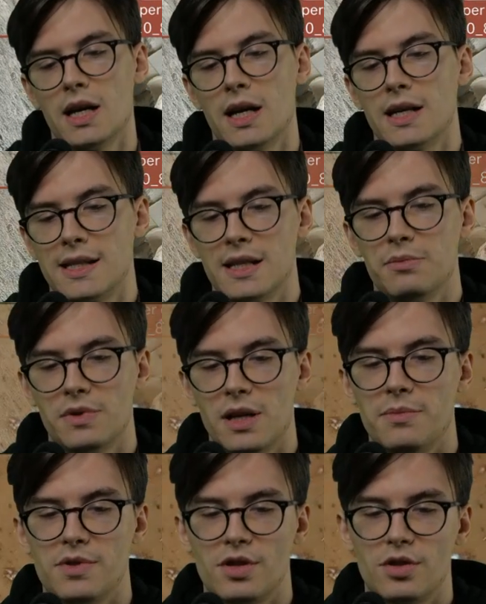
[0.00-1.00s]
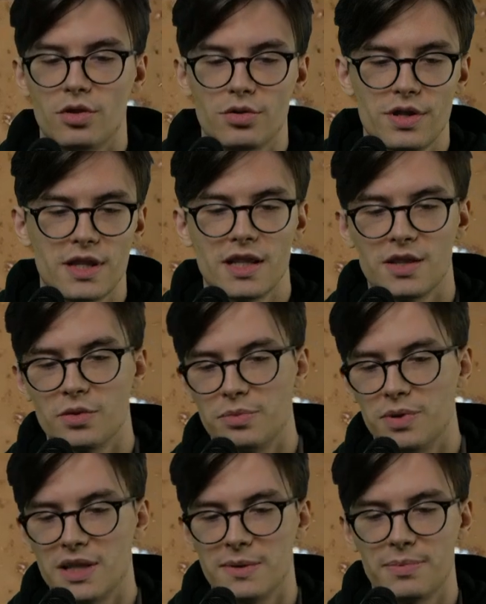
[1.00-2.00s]
Sometimes those things would be
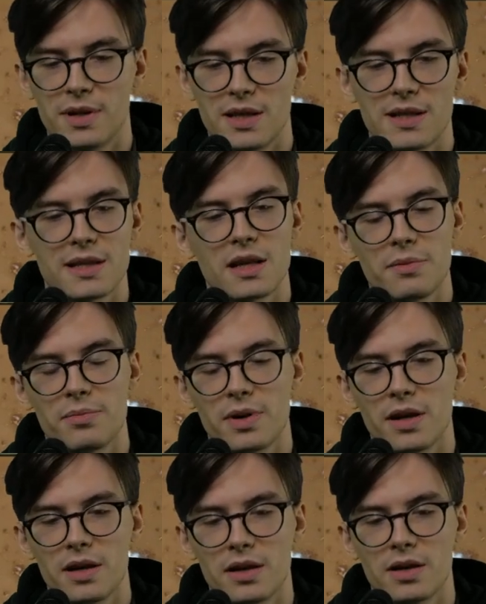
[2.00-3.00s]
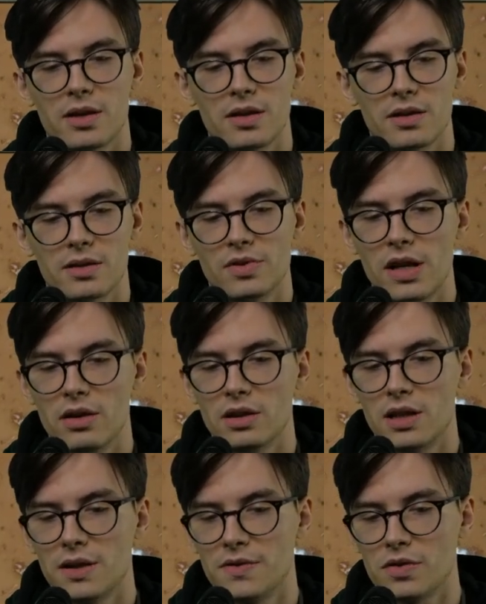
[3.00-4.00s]
spiced up by
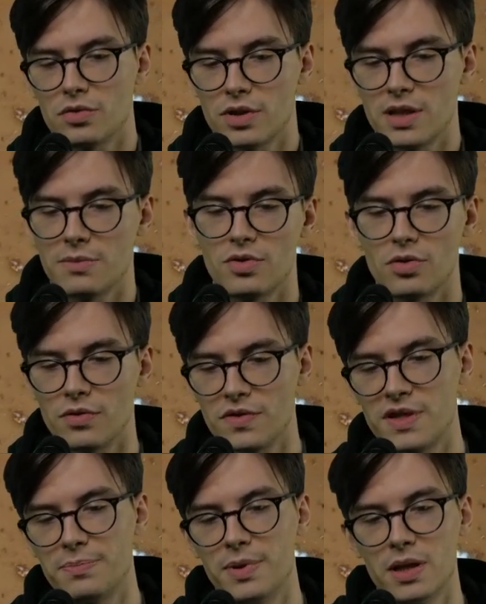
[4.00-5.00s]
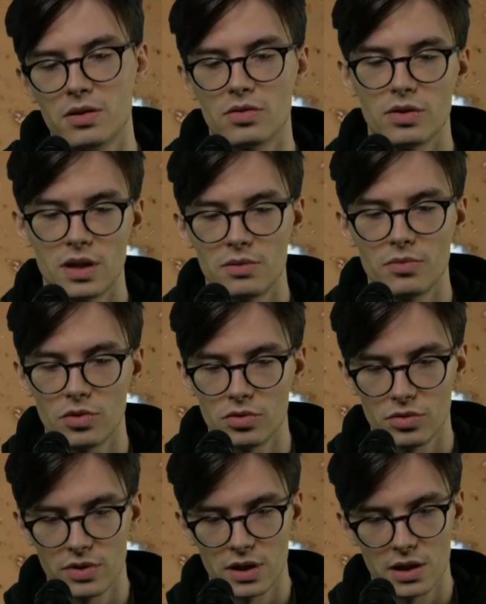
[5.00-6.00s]
narratives or some sort of spin on that model
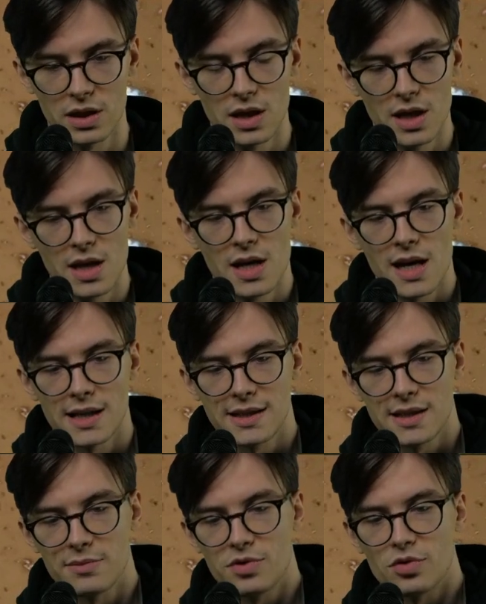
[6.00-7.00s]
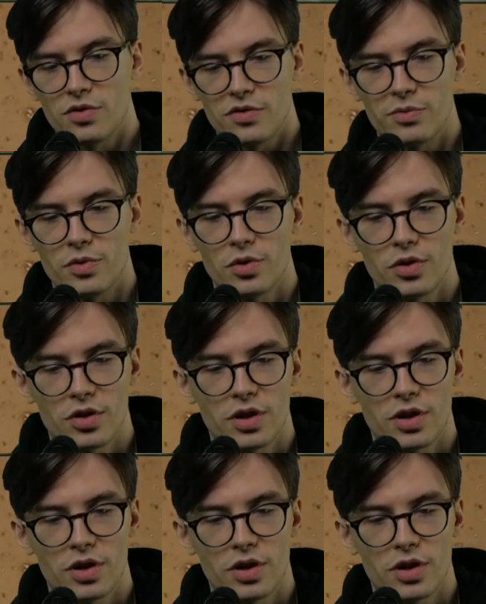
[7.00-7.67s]
that has some sort of more